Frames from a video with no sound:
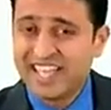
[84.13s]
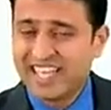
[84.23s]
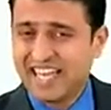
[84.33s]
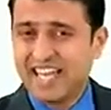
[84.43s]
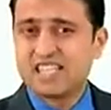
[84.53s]

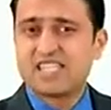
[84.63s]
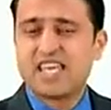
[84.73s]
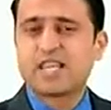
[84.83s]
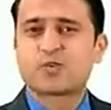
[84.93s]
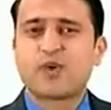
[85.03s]
Can I
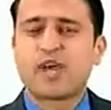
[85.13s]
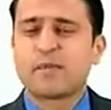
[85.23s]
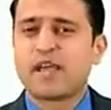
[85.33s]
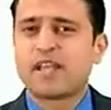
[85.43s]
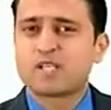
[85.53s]
say x square
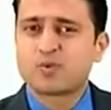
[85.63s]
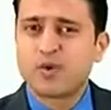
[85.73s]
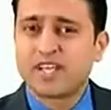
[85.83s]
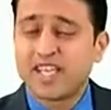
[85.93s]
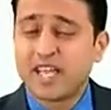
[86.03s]
minus
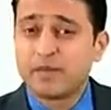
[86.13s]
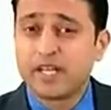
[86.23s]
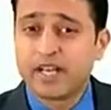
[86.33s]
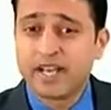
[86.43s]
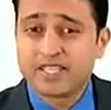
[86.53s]
1 can be
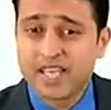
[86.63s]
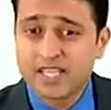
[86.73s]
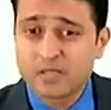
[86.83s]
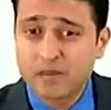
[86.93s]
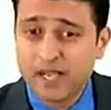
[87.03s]
written as
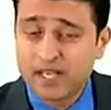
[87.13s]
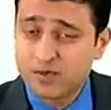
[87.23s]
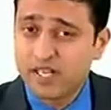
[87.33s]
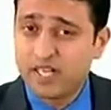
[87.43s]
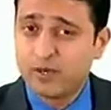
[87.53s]
x
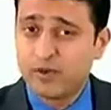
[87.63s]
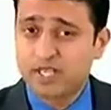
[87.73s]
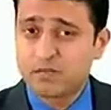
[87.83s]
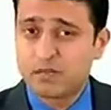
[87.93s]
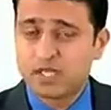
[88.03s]
minus 1 into
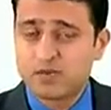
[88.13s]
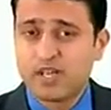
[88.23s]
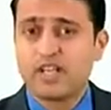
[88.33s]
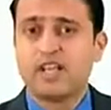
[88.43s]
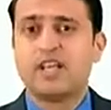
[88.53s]
x plus 1